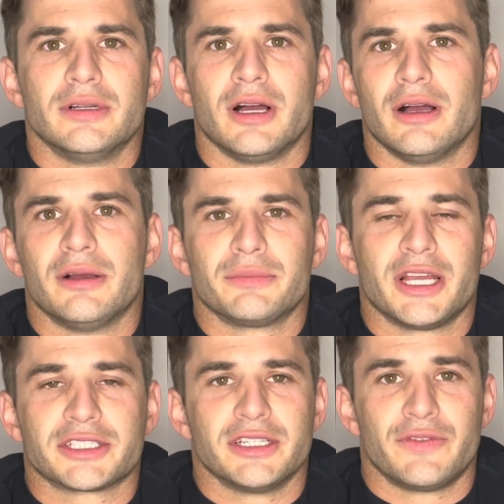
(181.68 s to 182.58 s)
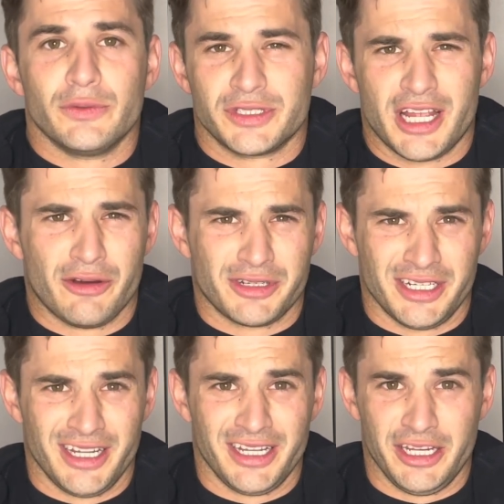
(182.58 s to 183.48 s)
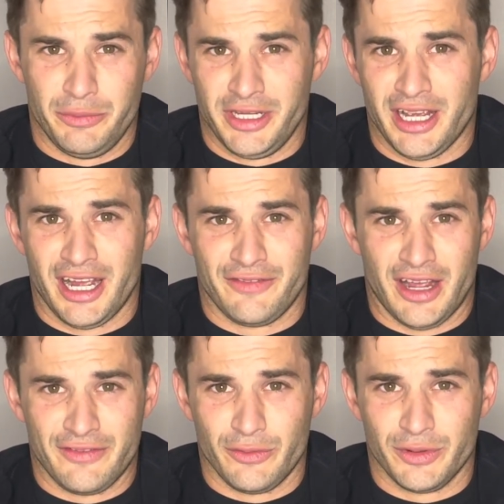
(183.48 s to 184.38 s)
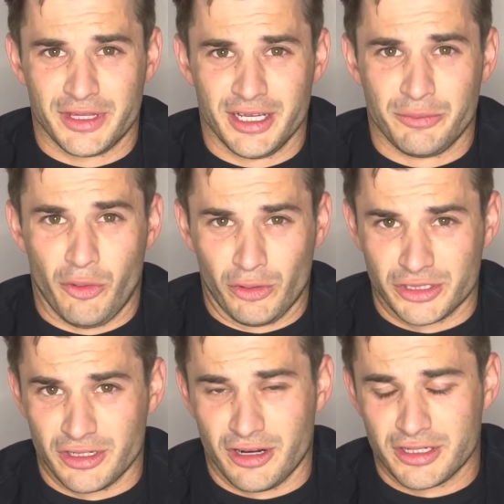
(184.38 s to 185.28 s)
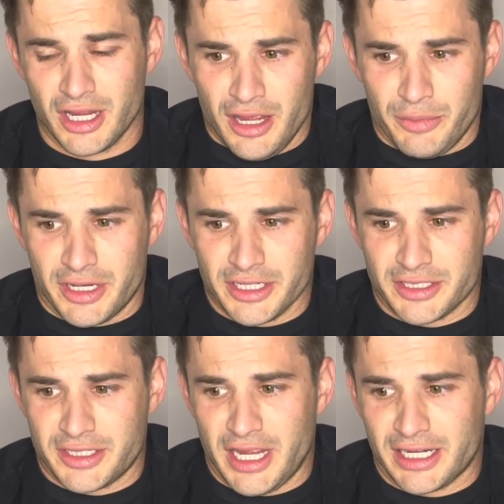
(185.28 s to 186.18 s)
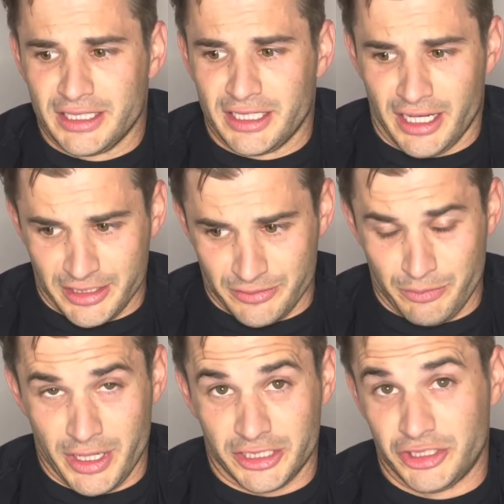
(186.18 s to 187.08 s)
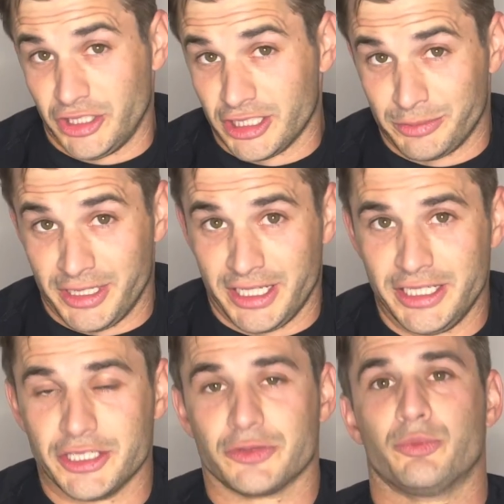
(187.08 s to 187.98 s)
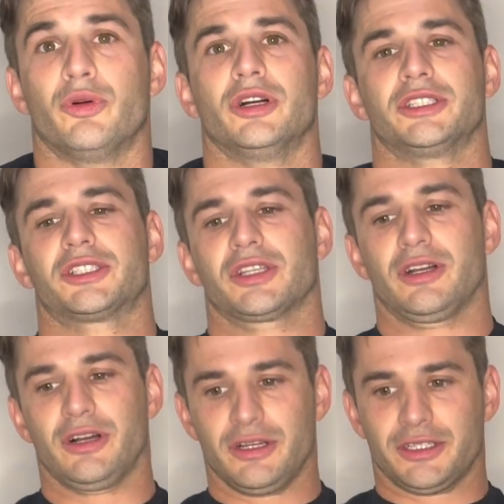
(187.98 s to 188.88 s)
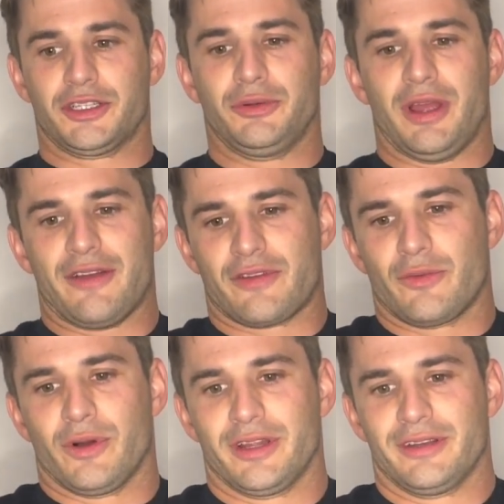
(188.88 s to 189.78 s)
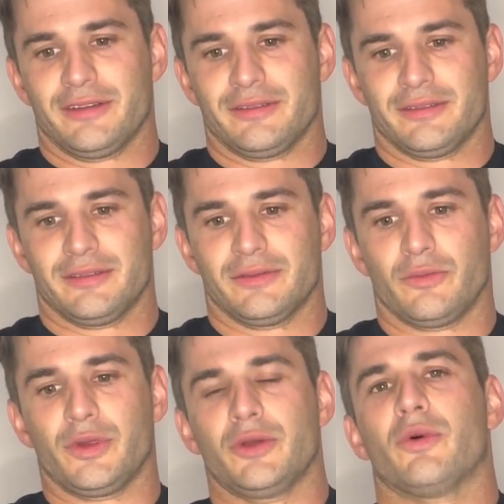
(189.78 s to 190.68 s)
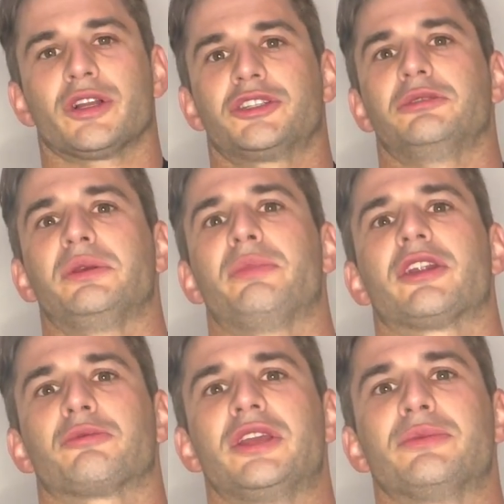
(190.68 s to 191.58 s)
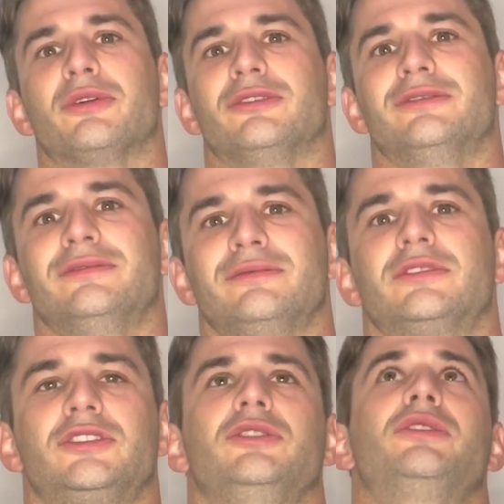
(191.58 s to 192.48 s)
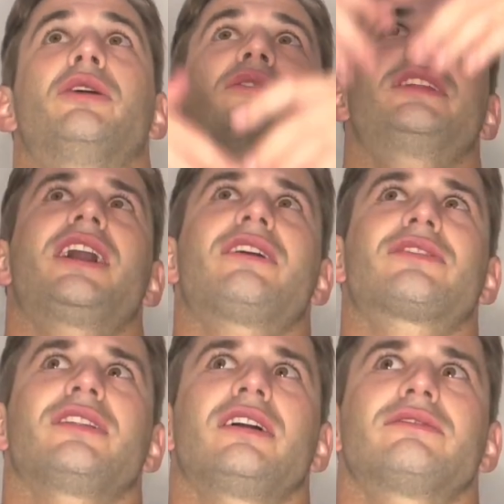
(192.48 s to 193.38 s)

I'm guessing if it was now today, he'd be high-fiving with porn stars, because technically God doesn't make judgment. He just puts to everyone, we want you to be better people to go to the afterlife.